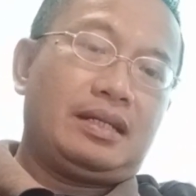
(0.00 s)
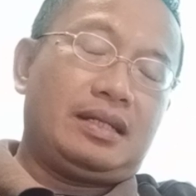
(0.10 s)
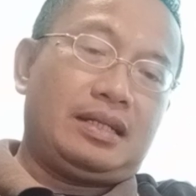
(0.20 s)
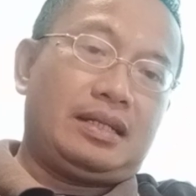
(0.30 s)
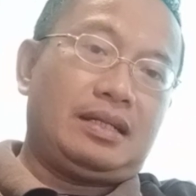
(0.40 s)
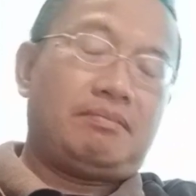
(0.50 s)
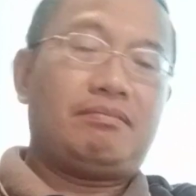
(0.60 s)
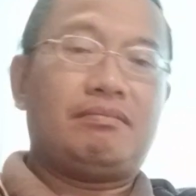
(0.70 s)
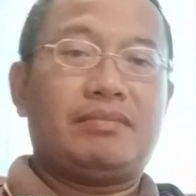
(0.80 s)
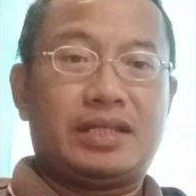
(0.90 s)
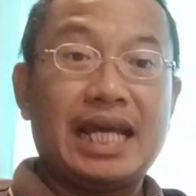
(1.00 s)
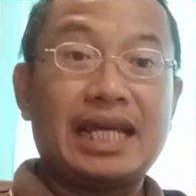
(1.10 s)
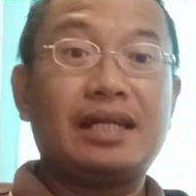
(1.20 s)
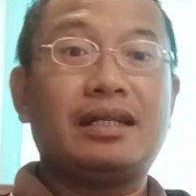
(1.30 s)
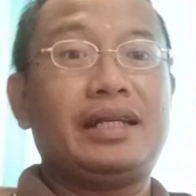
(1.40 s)
the
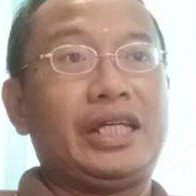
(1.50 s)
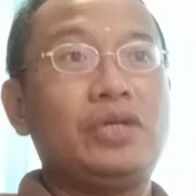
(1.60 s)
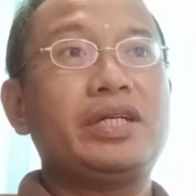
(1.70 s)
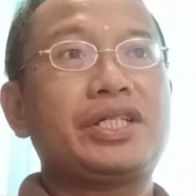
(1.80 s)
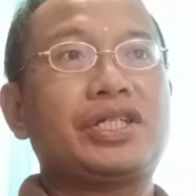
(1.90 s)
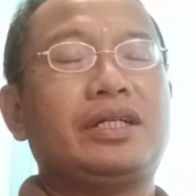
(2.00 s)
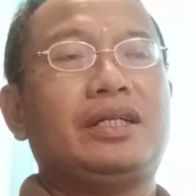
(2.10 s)
second learning unit